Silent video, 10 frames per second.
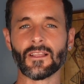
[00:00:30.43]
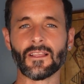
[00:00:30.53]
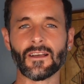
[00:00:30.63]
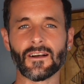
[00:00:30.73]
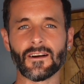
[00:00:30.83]

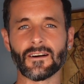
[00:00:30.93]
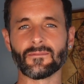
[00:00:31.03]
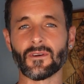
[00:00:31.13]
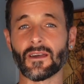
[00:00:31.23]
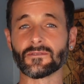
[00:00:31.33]

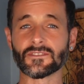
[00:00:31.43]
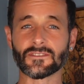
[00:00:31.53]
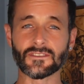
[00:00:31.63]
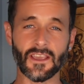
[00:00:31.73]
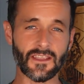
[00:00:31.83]
When I was
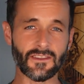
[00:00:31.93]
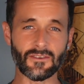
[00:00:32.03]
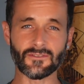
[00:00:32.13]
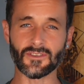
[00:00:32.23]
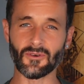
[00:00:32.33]
10
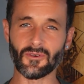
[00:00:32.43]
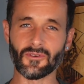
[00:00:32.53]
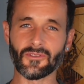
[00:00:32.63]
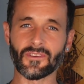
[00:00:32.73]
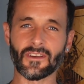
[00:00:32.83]
years
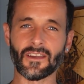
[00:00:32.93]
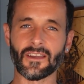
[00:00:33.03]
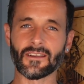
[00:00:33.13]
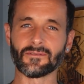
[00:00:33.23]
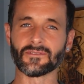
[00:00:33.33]
old,
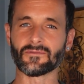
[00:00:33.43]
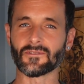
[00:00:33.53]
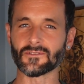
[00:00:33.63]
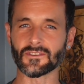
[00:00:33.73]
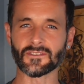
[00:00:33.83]
I was
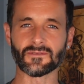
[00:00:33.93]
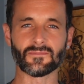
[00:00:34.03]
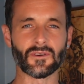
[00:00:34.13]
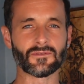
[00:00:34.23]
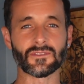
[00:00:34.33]
first
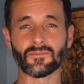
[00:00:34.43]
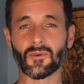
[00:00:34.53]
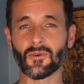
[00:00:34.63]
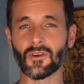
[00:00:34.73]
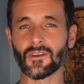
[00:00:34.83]
exposed to
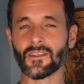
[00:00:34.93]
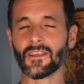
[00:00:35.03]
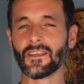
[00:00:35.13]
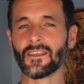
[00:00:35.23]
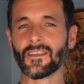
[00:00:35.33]
porn
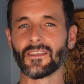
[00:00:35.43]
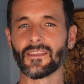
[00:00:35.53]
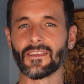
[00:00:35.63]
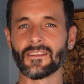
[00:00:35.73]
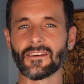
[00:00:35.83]

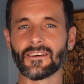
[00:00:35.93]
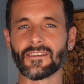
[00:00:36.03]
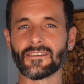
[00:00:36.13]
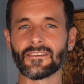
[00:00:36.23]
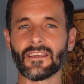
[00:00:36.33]
in a
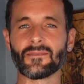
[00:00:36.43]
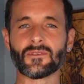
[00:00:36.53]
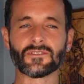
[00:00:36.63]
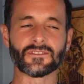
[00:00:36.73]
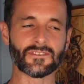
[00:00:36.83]

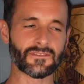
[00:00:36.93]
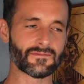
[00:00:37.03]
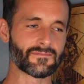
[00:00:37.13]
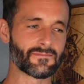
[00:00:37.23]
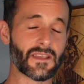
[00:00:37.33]
neighbor's
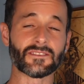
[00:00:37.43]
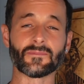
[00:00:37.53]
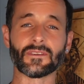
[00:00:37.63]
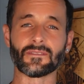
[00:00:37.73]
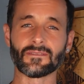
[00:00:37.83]

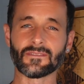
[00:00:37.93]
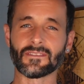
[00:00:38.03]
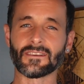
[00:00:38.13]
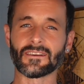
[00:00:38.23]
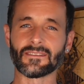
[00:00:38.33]
basement.
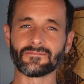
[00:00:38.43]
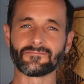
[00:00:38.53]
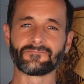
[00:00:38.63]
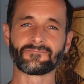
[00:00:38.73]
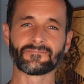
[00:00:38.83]

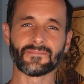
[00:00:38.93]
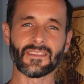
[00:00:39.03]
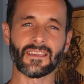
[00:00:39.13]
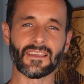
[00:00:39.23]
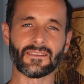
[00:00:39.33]

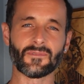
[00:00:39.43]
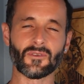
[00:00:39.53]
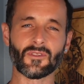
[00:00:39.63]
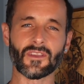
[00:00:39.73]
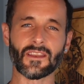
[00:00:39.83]
And we were
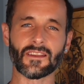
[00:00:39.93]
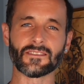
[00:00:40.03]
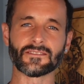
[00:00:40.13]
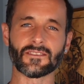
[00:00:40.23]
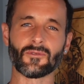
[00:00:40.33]
looking at
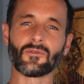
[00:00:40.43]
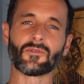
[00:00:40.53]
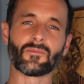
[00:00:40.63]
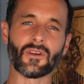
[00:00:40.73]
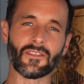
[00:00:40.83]
his older
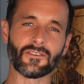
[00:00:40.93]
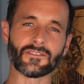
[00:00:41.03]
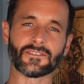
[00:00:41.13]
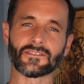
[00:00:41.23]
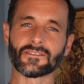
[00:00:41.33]

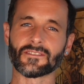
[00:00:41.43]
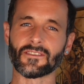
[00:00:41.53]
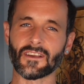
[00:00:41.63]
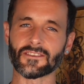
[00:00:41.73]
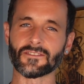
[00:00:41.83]
brother's
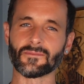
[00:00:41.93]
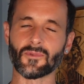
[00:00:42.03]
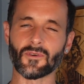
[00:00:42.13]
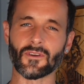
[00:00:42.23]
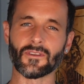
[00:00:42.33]
collection of
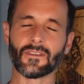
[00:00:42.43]
porn.